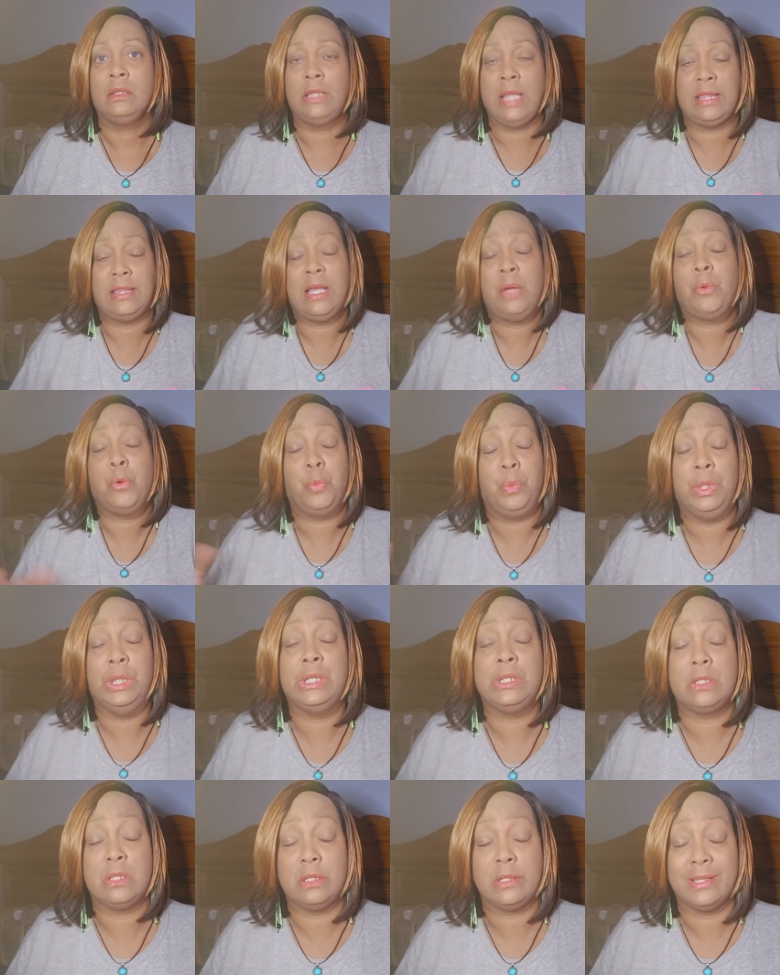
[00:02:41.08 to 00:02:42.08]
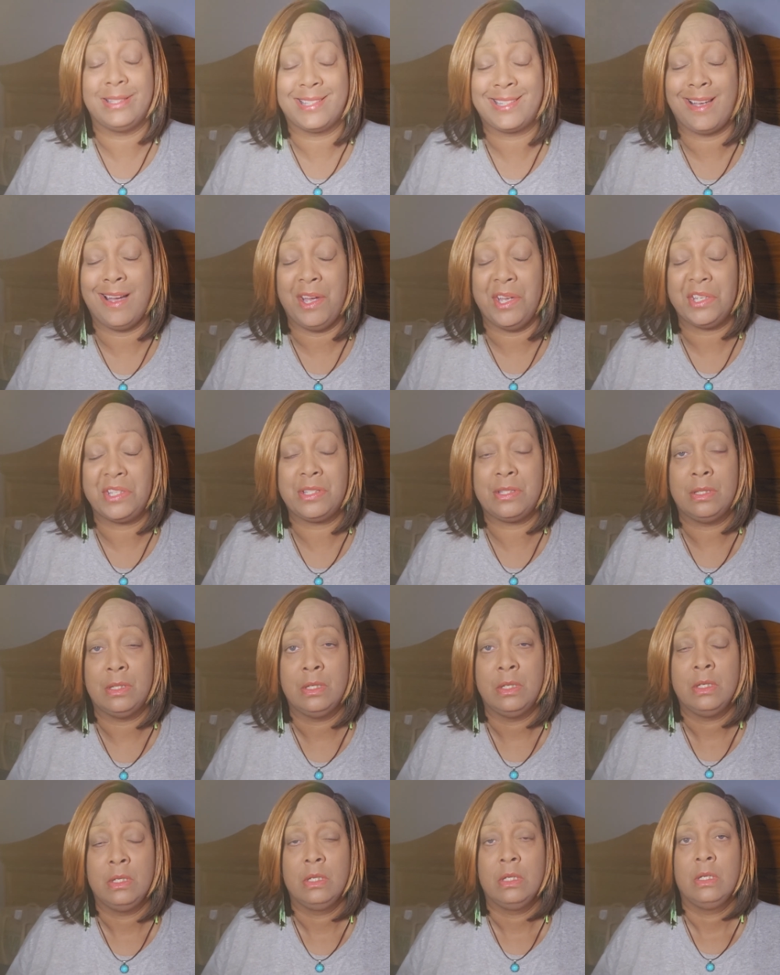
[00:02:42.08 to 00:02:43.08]
that they were willing to discuss.
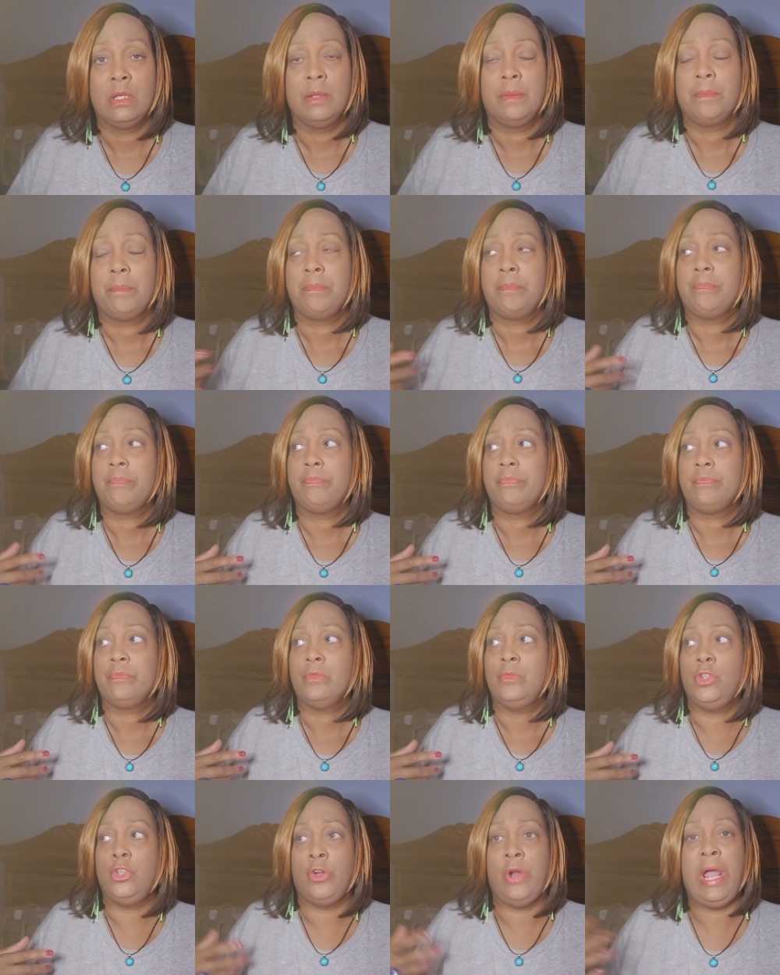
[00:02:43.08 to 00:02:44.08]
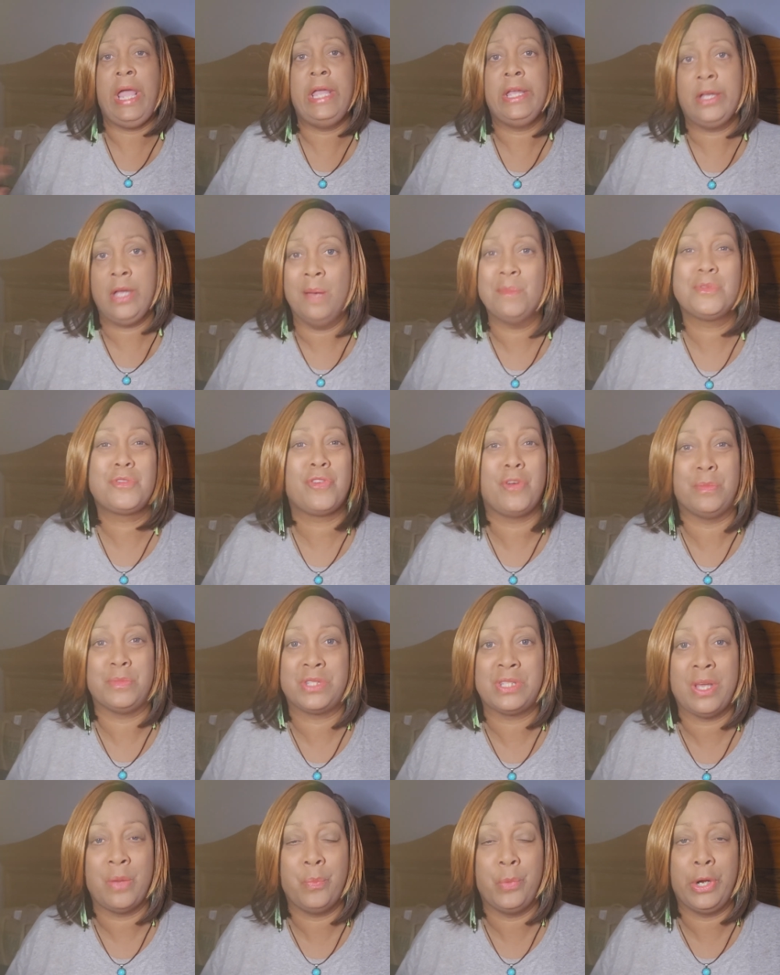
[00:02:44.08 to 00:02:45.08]
Your hate comes from
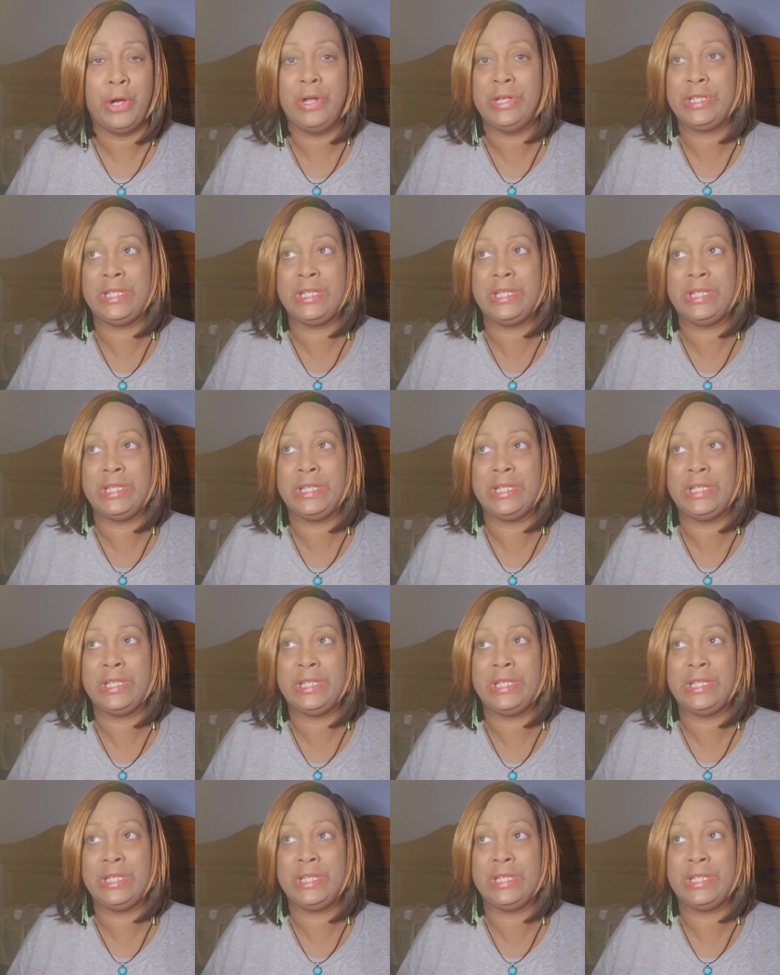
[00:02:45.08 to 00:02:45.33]
somewhere.